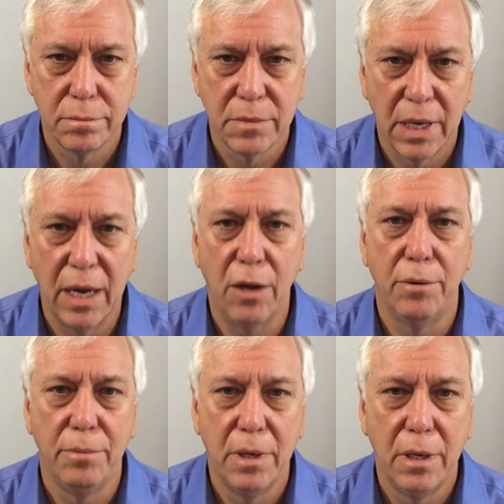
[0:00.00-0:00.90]

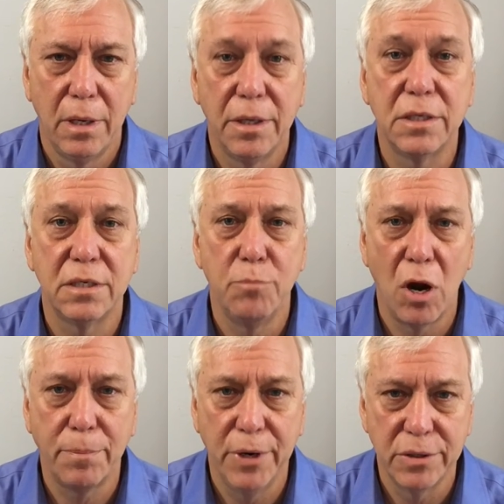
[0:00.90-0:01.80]
Hello, this is
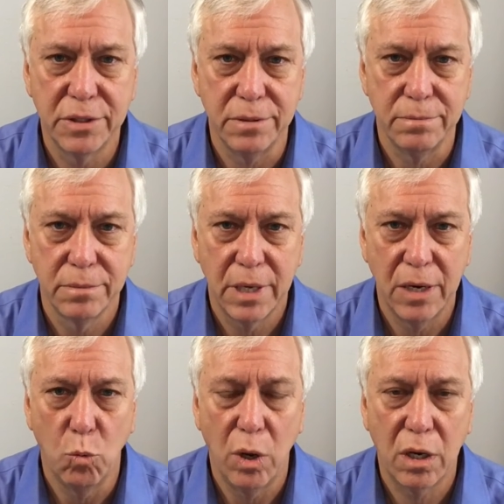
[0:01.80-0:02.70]
Mark Pearson, and
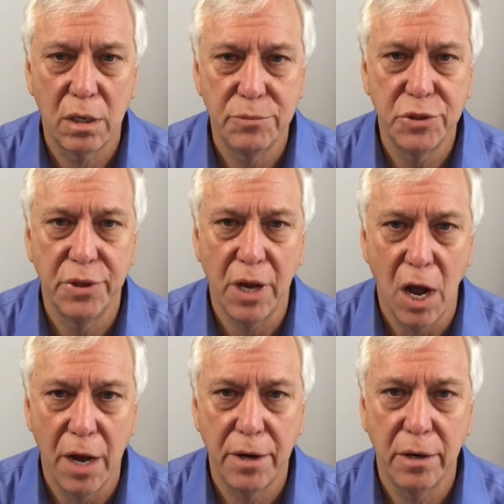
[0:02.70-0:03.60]
welcome to the
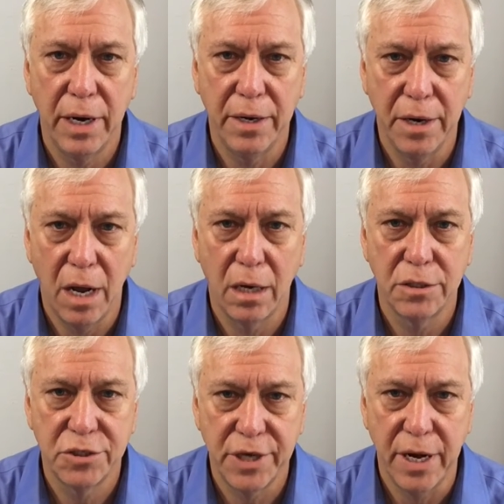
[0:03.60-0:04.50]
Honor and Knowledge
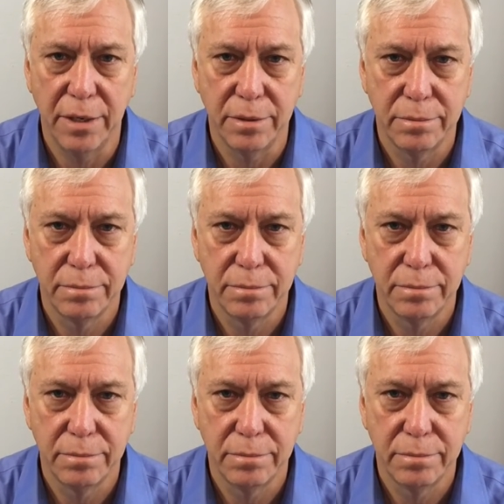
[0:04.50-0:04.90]
channel.